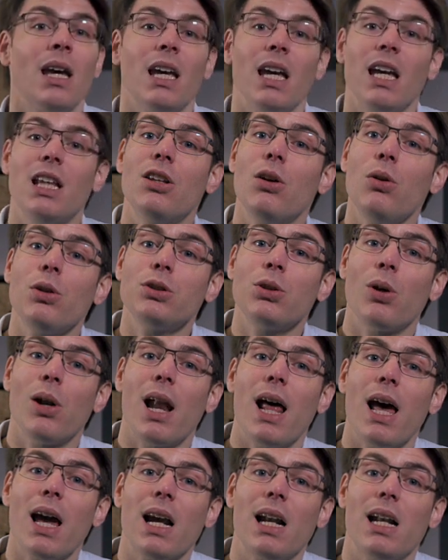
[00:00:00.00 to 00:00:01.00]
It's also
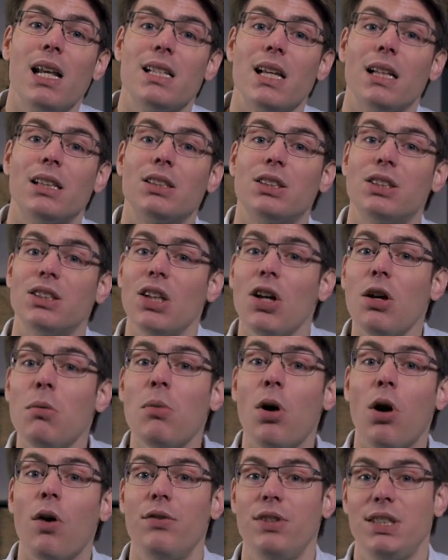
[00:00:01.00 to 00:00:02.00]
likely that some
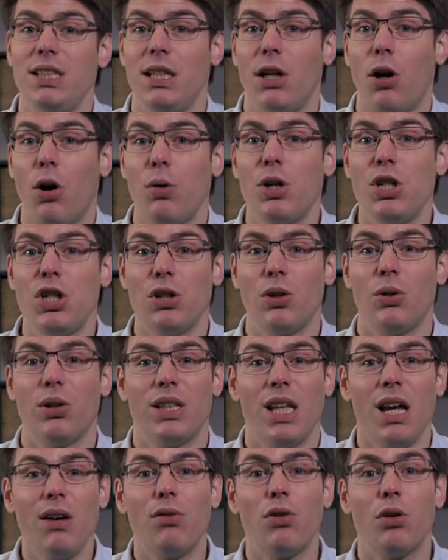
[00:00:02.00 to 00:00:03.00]
of the original
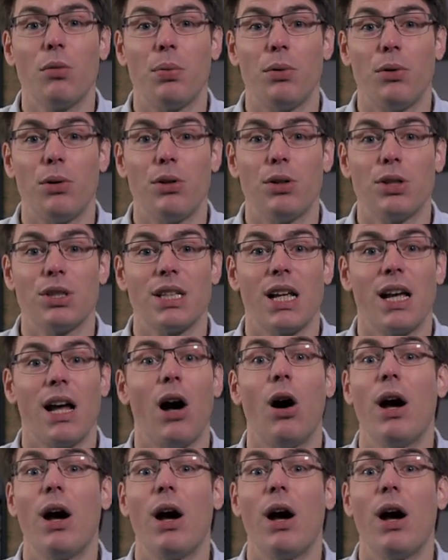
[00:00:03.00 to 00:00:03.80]
developers